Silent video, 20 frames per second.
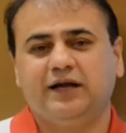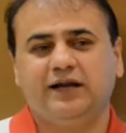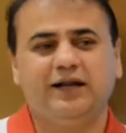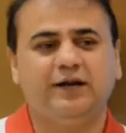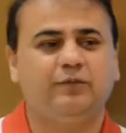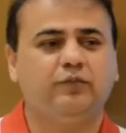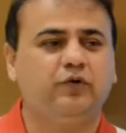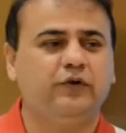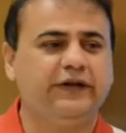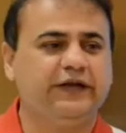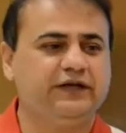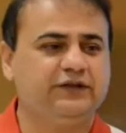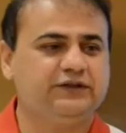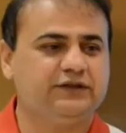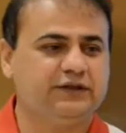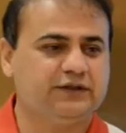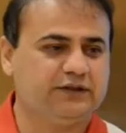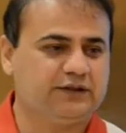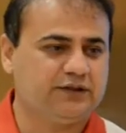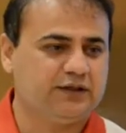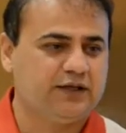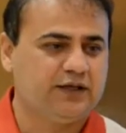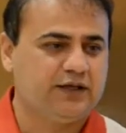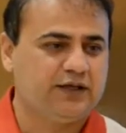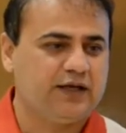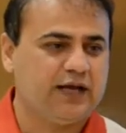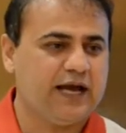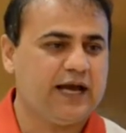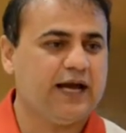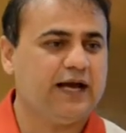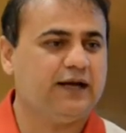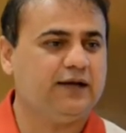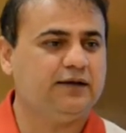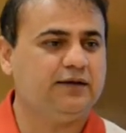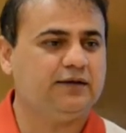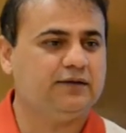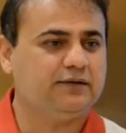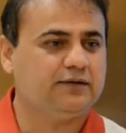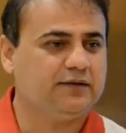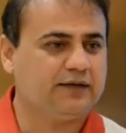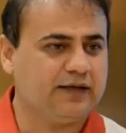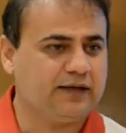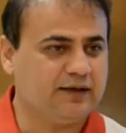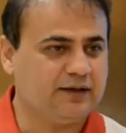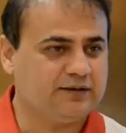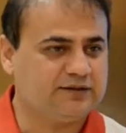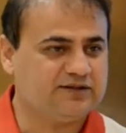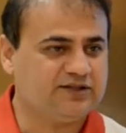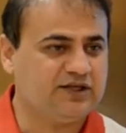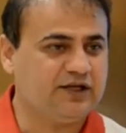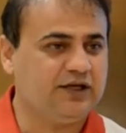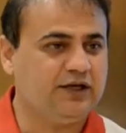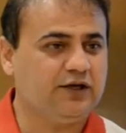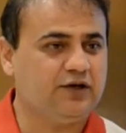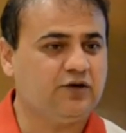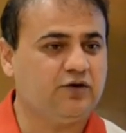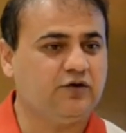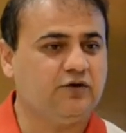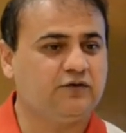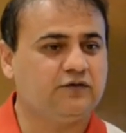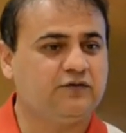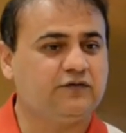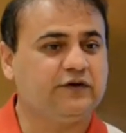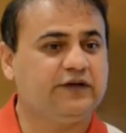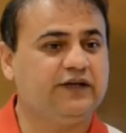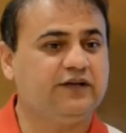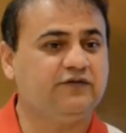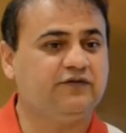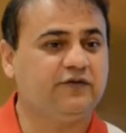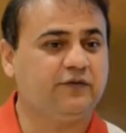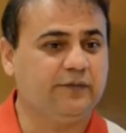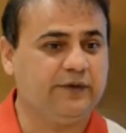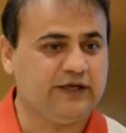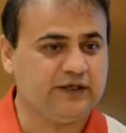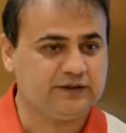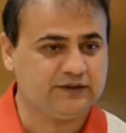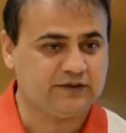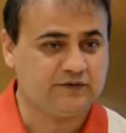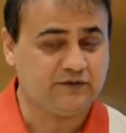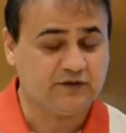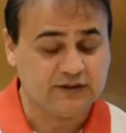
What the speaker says: a reputation and stealing of information.